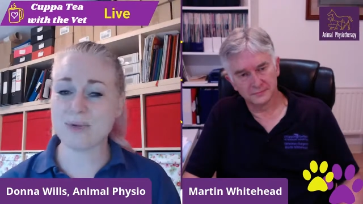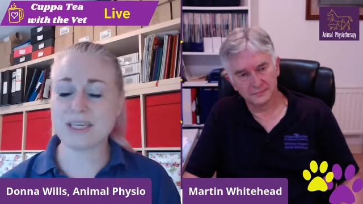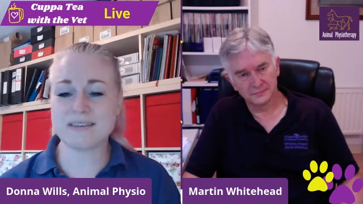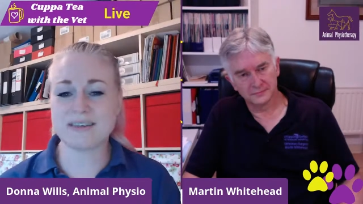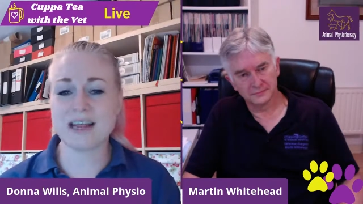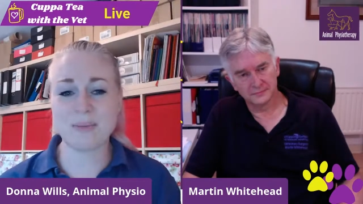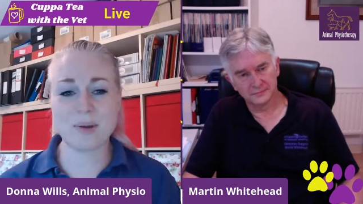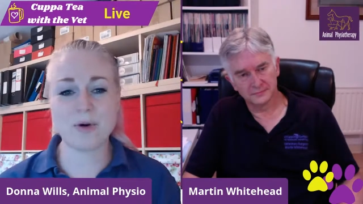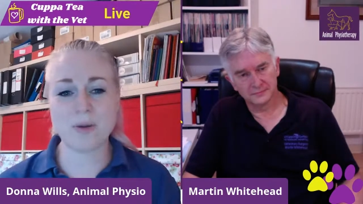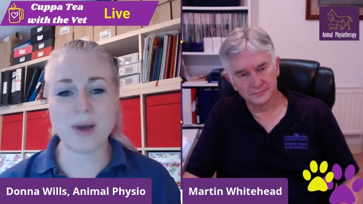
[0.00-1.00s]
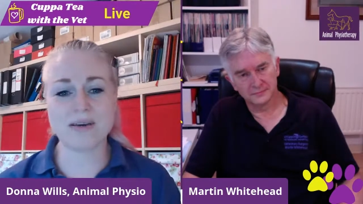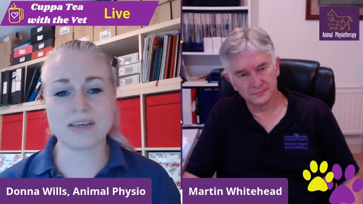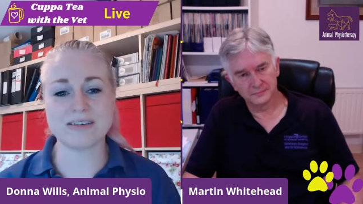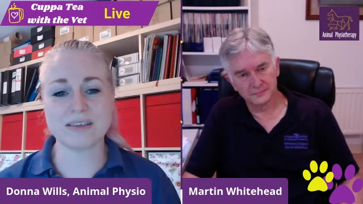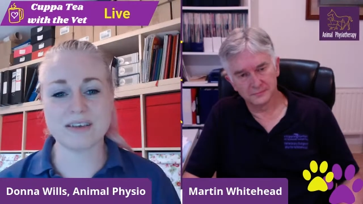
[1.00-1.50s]
Speaker 1: please tell a bit more about
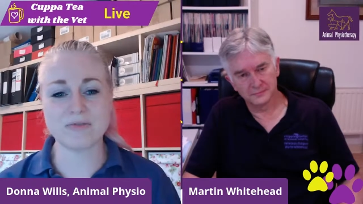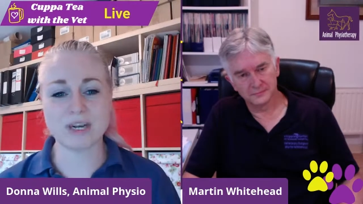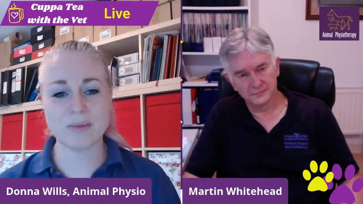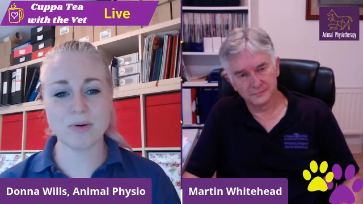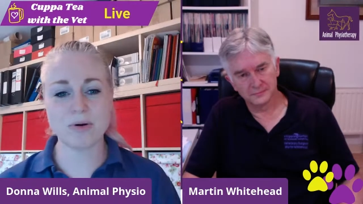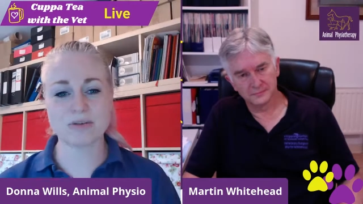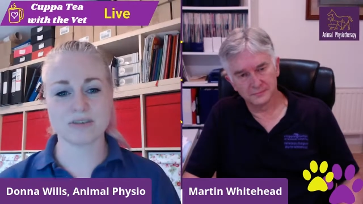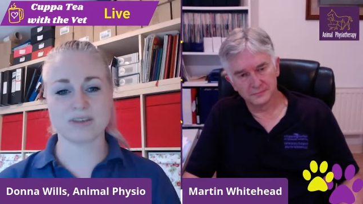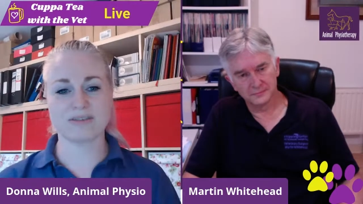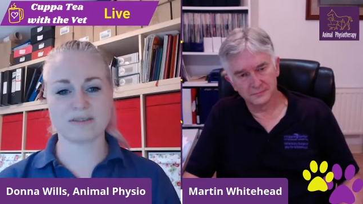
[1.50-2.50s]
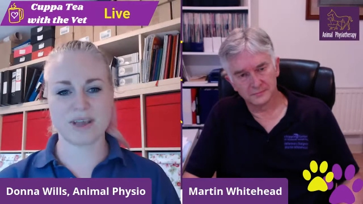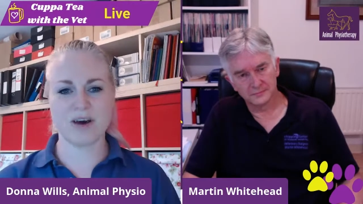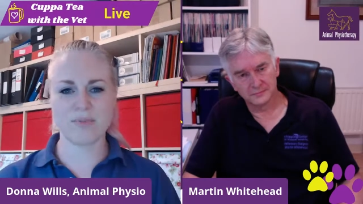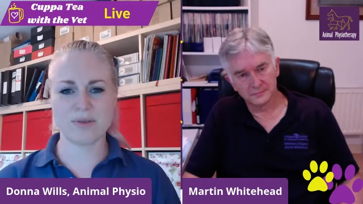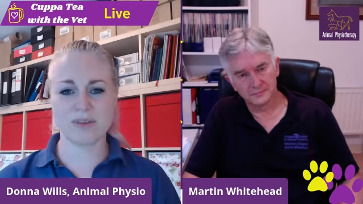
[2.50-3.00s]
it, because I think it's really important because
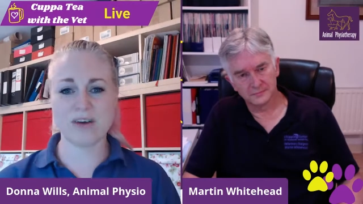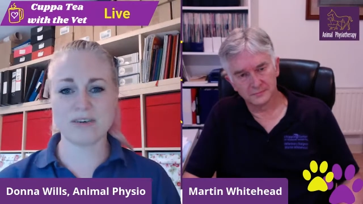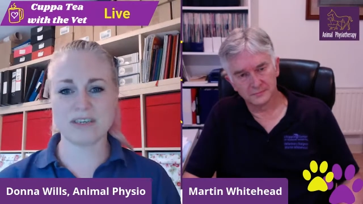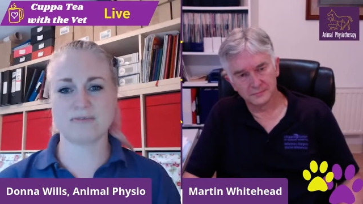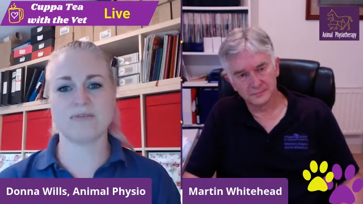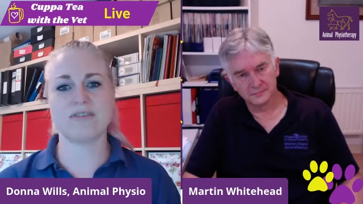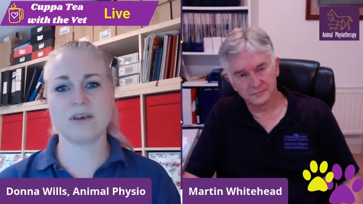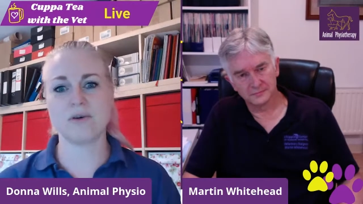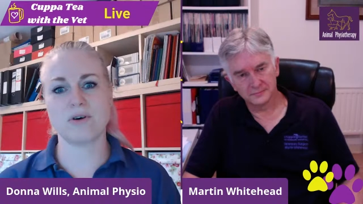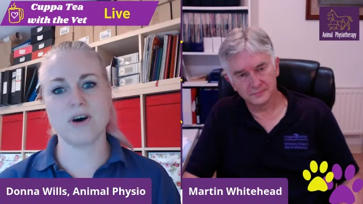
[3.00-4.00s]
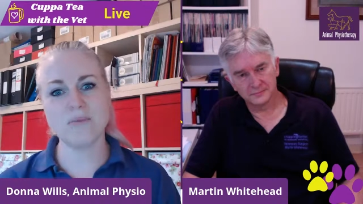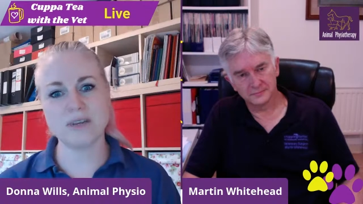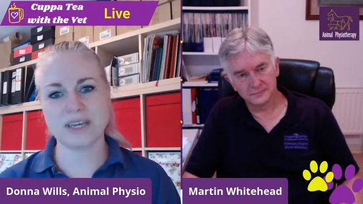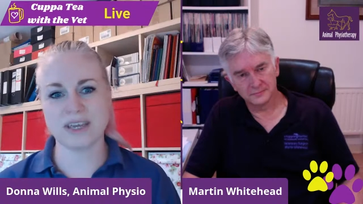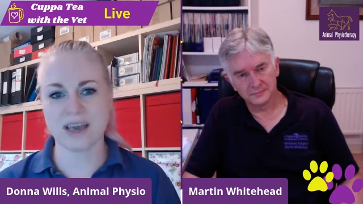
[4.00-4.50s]
hyperthyroidism is so
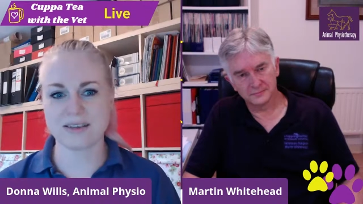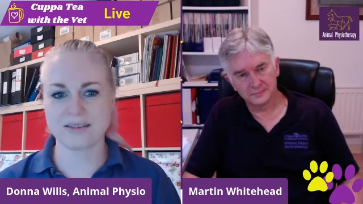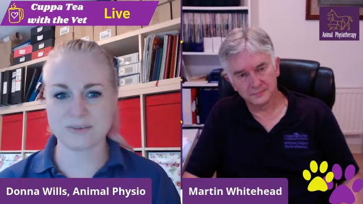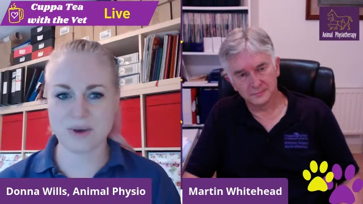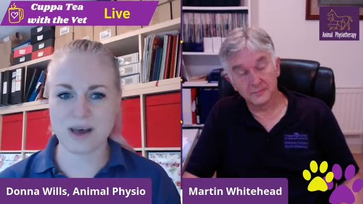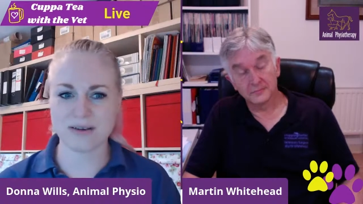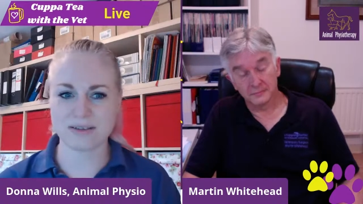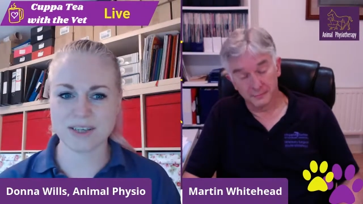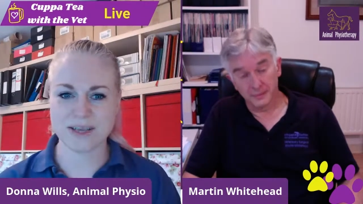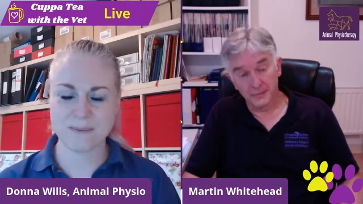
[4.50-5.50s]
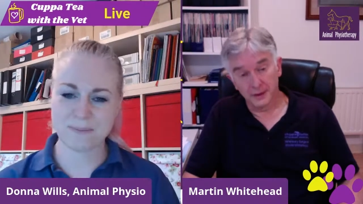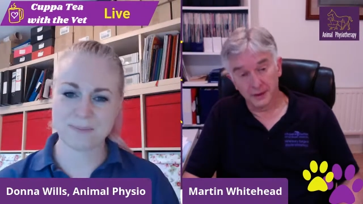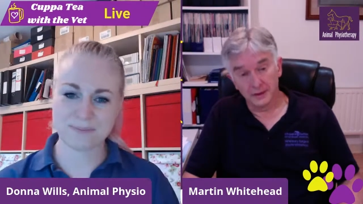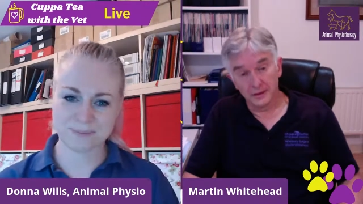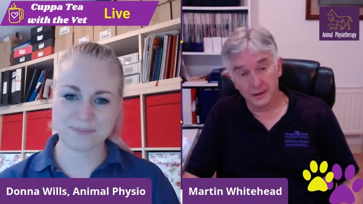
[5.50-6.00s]
common in cats as well.
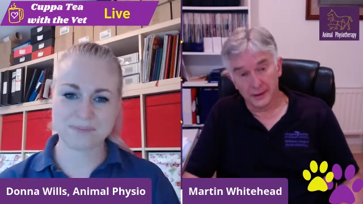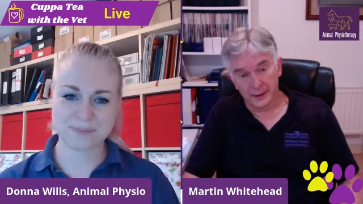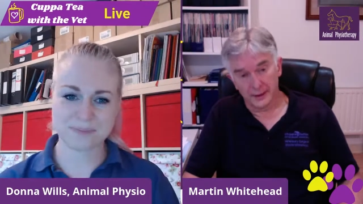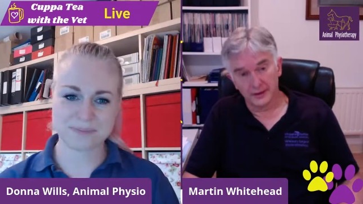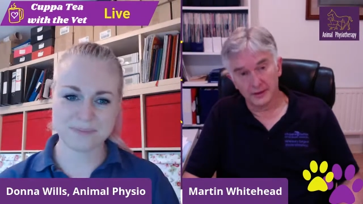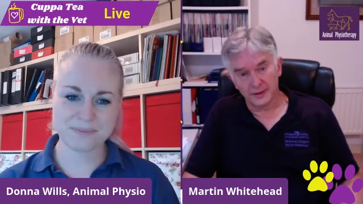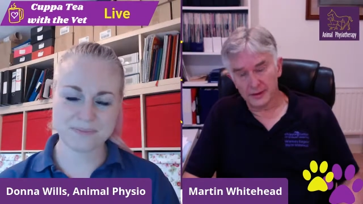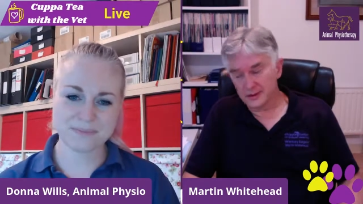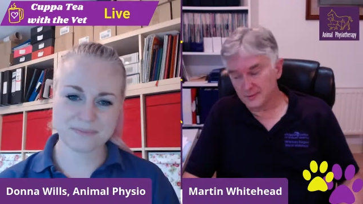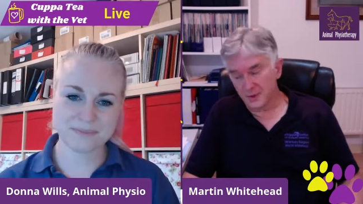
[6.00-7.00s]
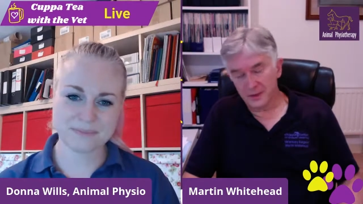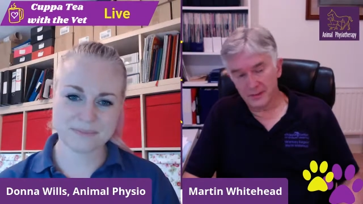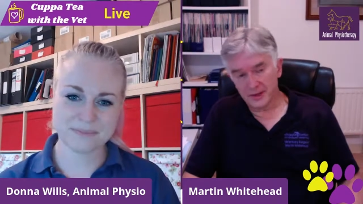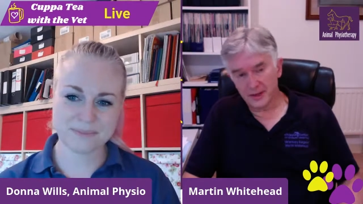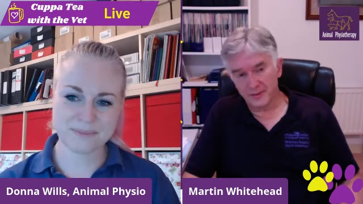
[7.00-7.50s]
Speaker 2: Yeah, I, I, think it's probably
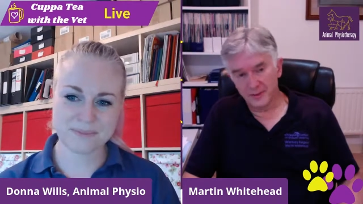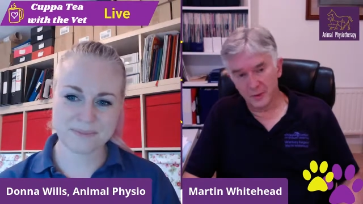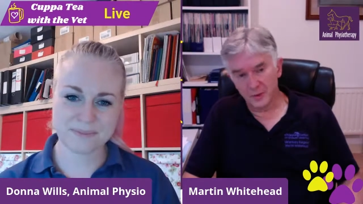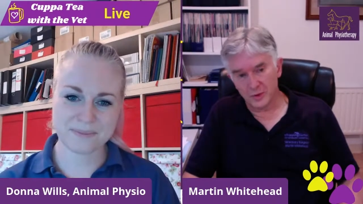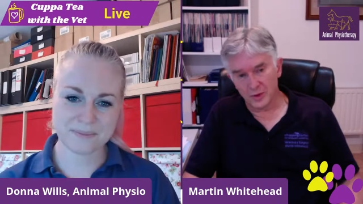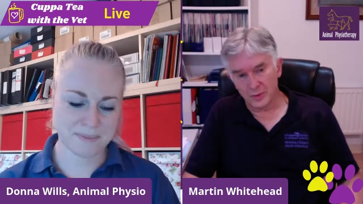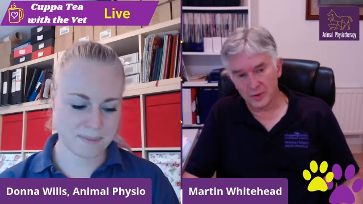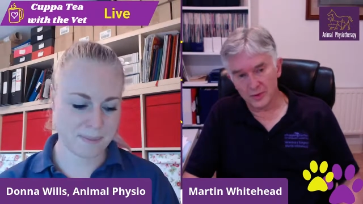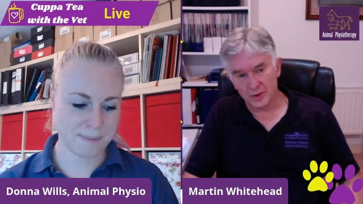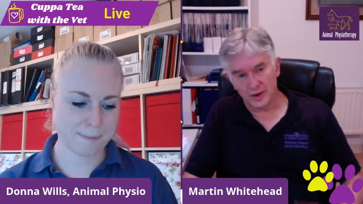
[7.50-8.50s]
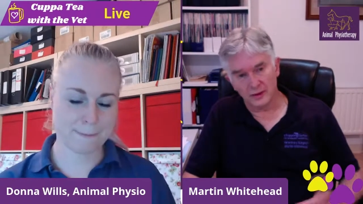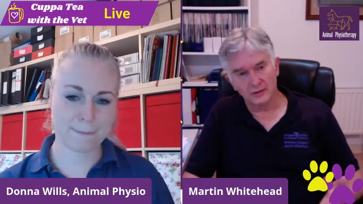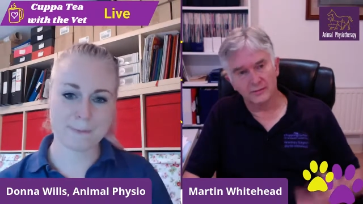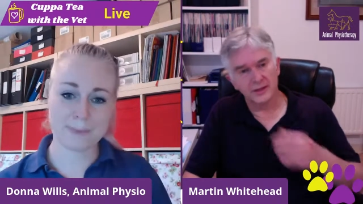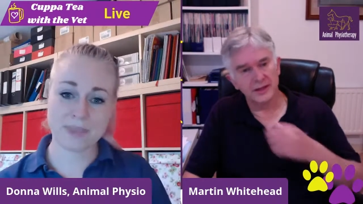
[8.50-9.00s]
becoming more common as well.
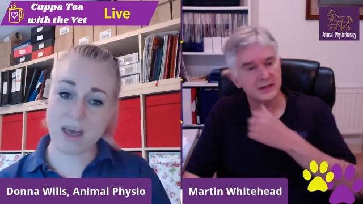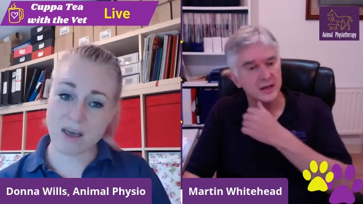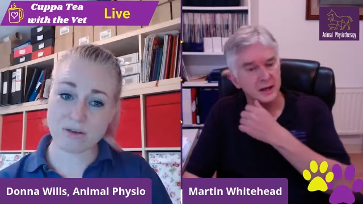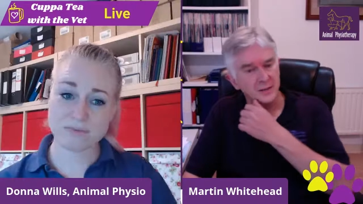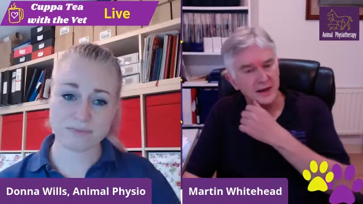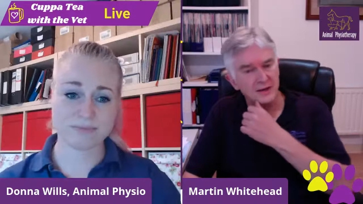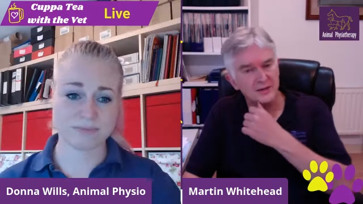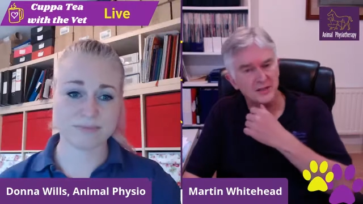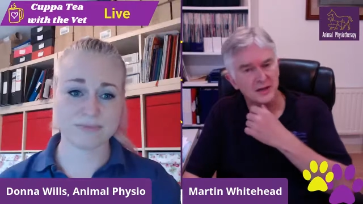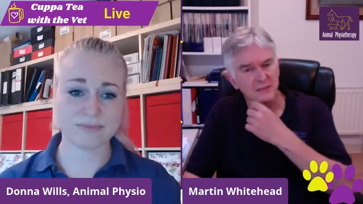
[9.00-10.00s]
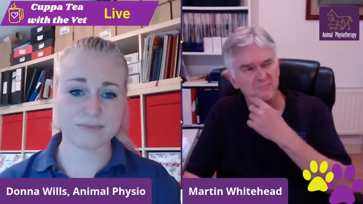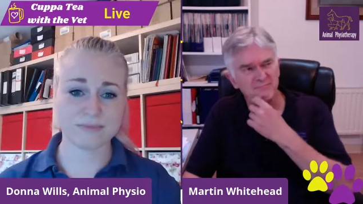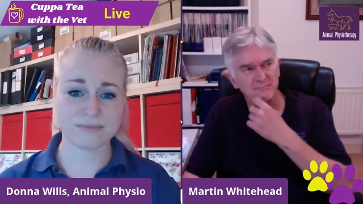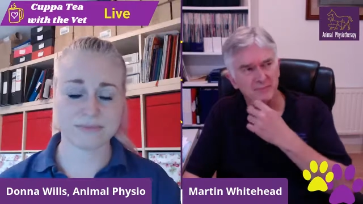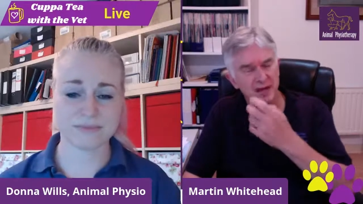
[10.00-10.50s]
But there's uh, oh. uh,
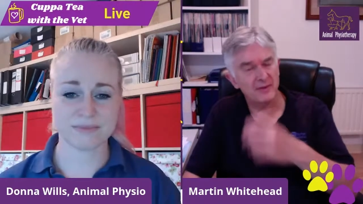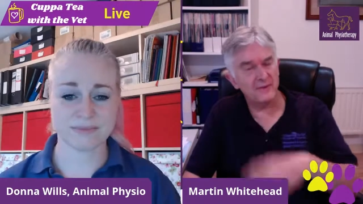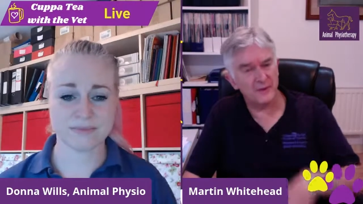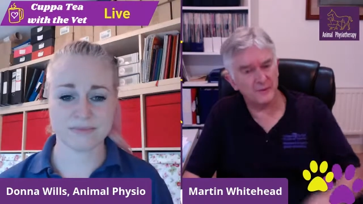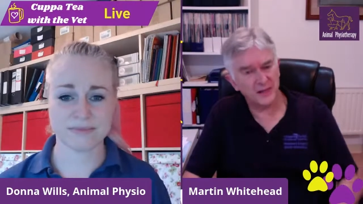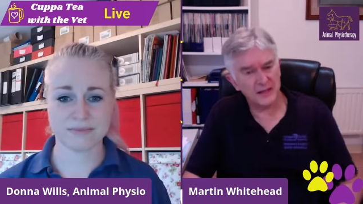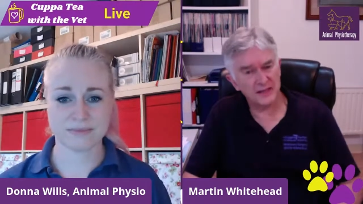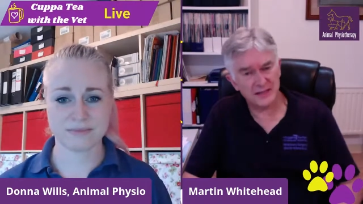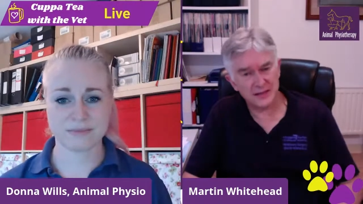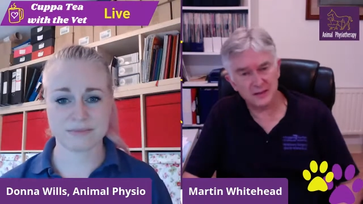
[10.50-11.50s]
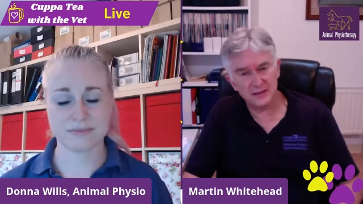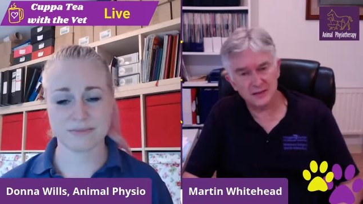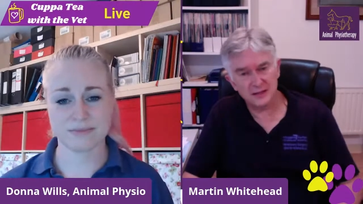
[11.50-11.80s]
maybe 15 centres